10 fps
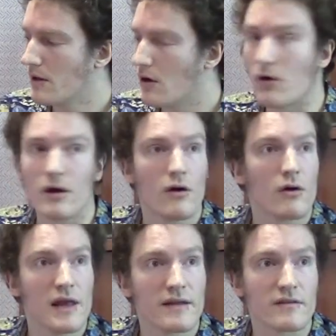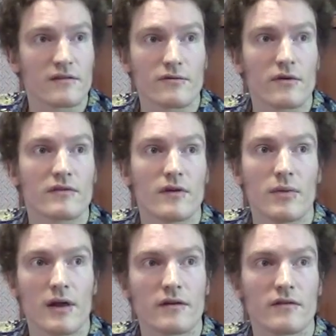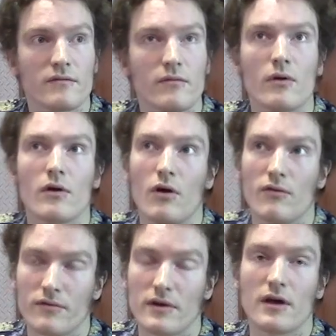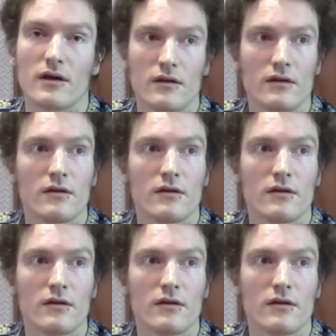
or letters, for example. Letters were often done